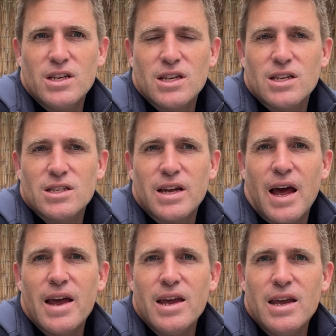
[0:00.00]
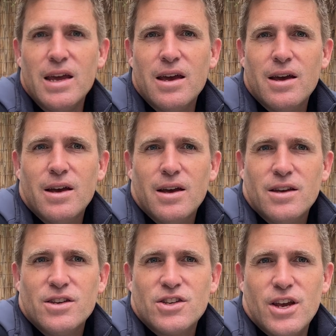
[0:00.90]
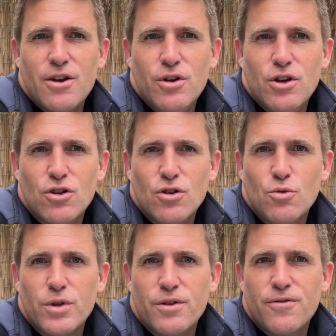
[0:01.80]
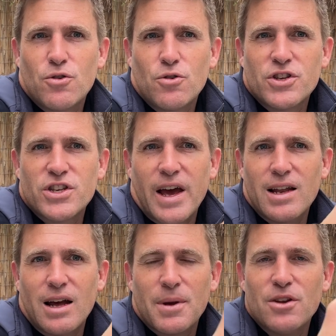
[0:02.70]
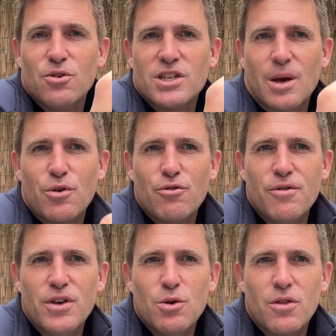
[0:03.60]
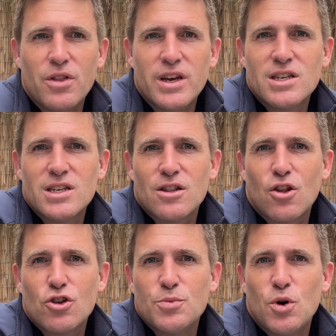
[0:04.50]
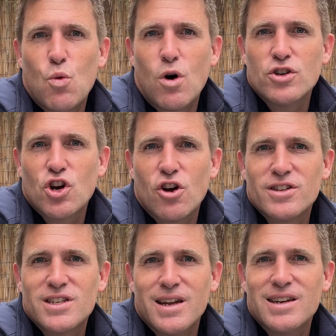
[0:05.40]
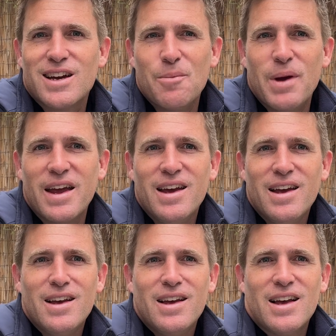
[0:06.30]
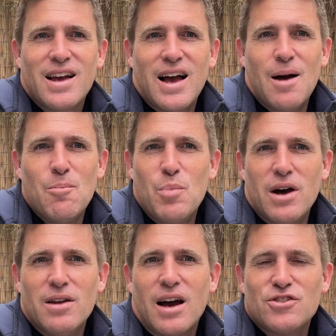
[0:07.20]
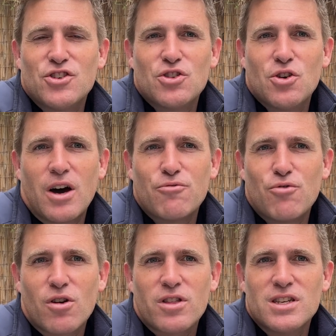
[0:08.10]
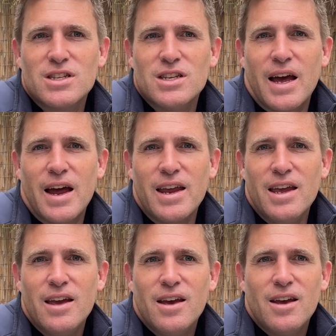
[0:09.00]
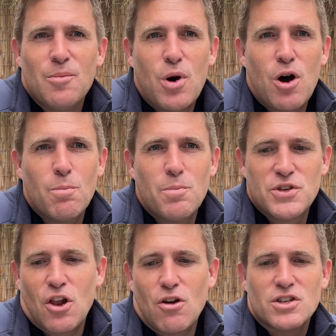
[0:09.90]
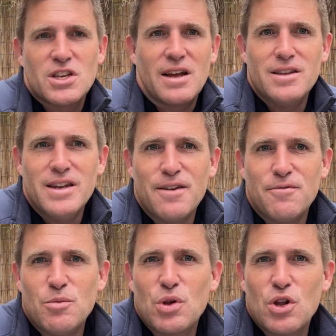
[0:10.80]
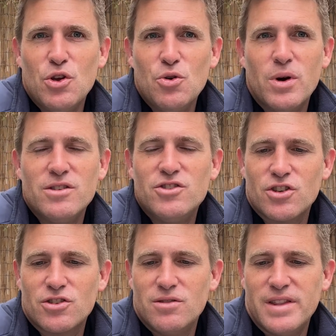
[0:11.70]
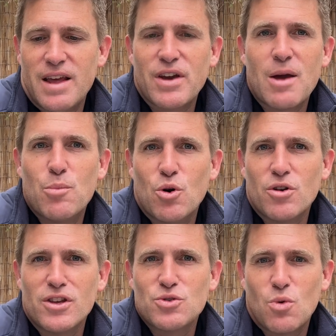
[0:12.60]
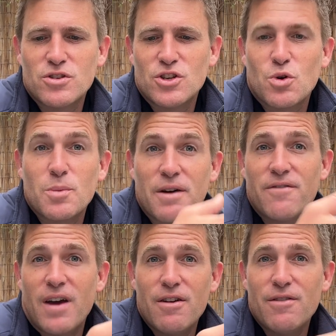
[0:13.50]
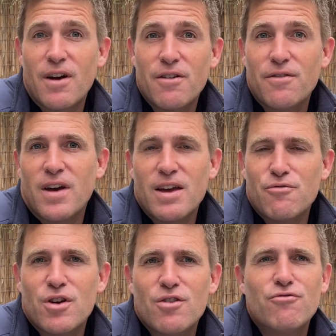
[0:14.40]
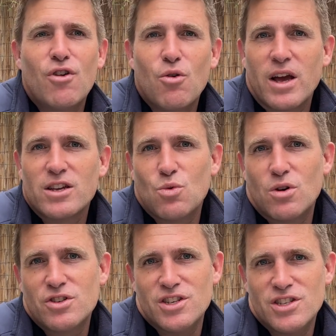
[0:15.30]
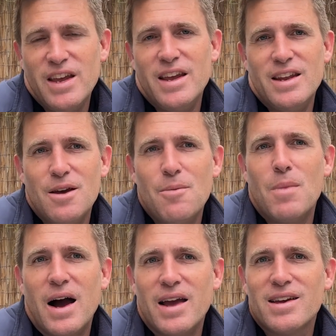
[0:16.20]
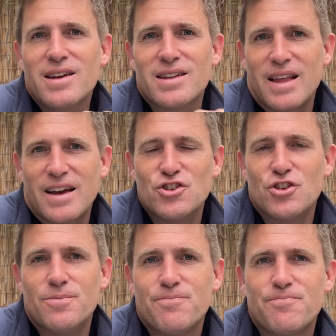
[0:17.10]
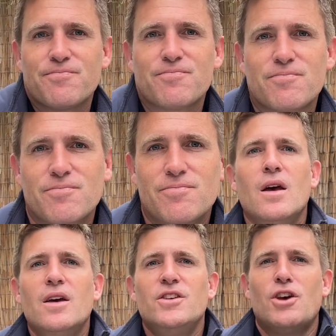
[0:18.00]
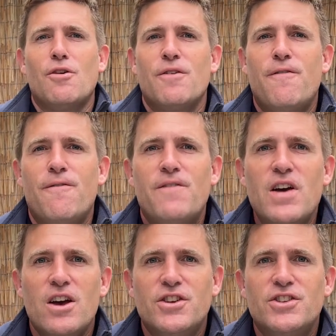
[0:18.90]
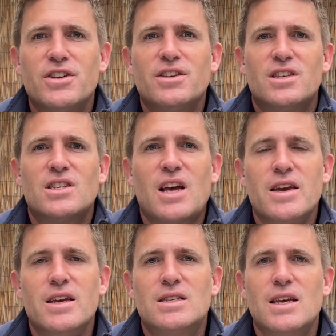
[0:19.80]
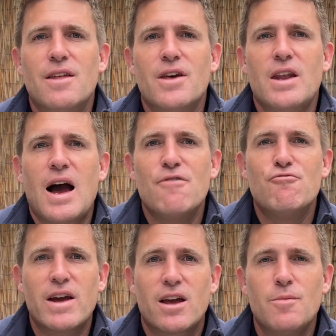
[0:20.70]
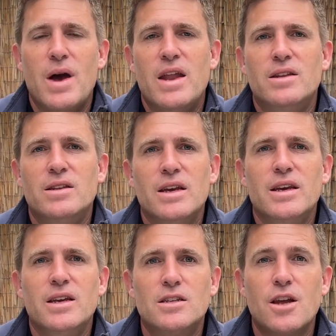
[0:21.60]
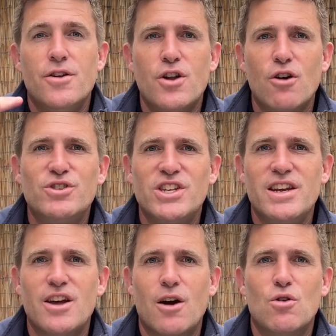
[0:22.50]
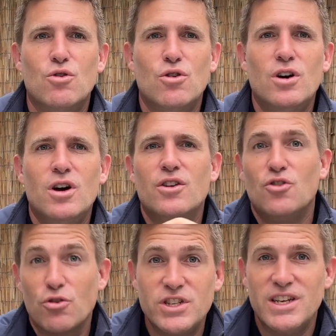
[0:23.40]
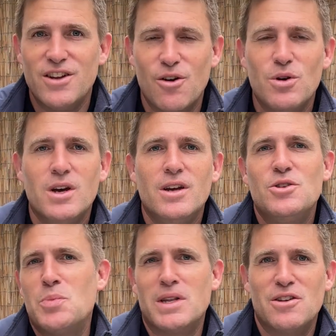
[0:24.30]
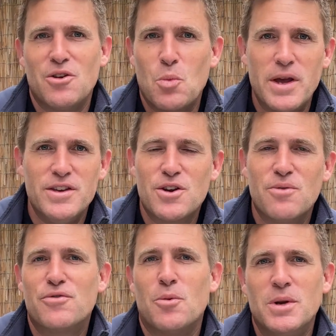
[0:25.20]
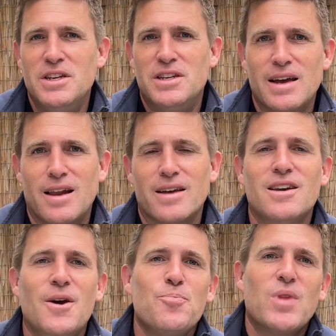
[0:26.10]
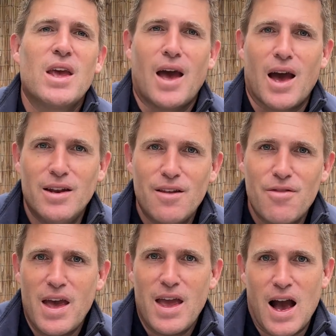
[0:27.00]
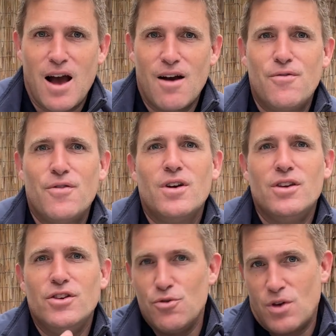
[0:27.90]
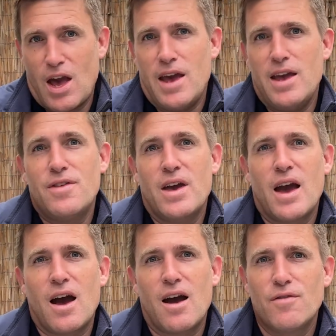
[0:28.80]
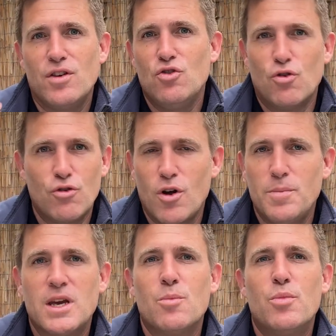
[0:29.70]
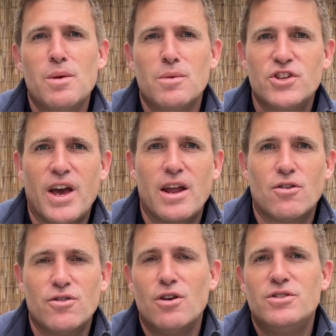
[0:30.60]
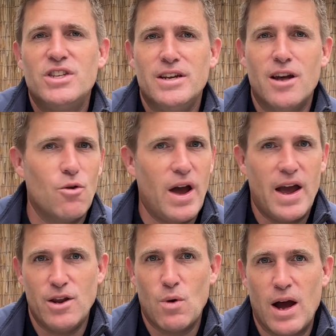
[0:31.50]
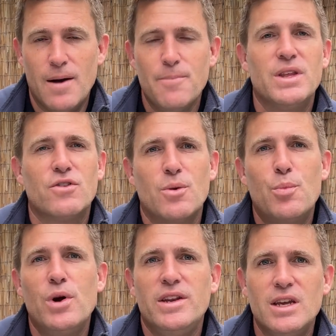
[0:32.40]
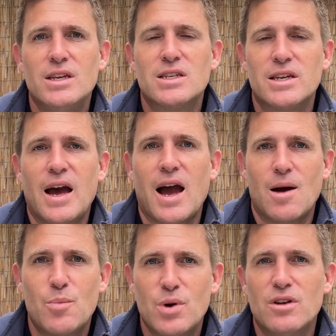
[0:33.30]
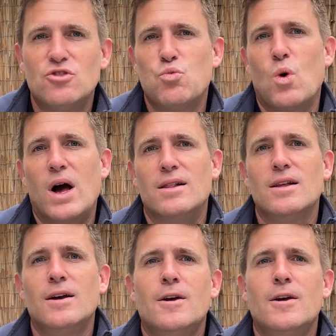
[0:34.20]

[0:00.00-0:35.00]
This is an A serial with a full set. I'm going to do a separate review on this. Lots more watch content coming, but I just thought I'd rock this today. Pops alongside the navy blue and just never get bored of this watch. It's one of my very, very favorite Rolex watches in my collection. So the first site that I recommend is Notino or Notino, depending on where you come from and your dialect. And they have UK, they have Europe. You can pretty much get on Notino anywhere. They've got a pretty decent app as well.